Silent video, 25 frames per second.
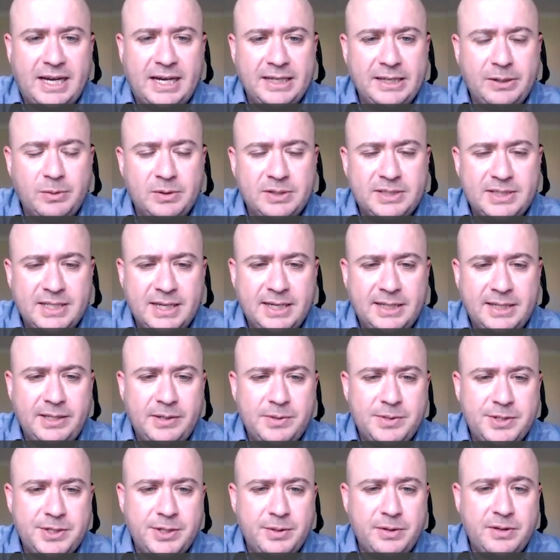It will take you
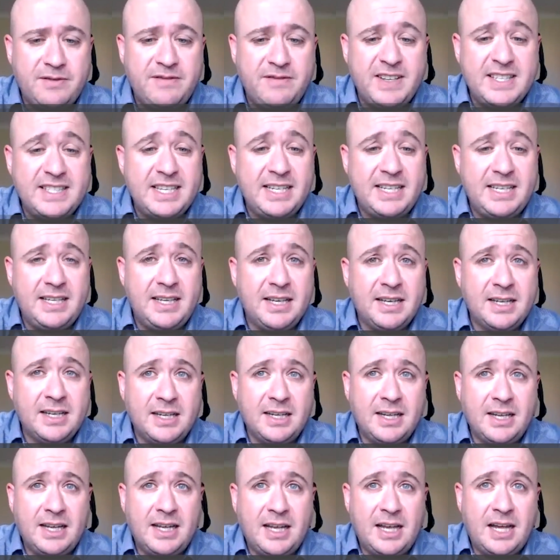to the Vizi,
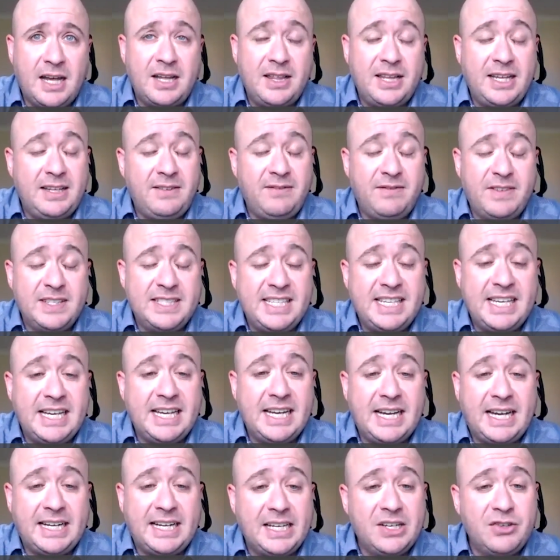uh, the Vizi A
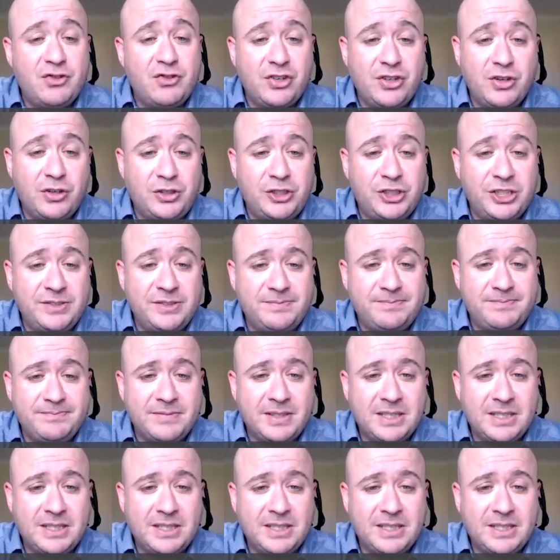I introduction,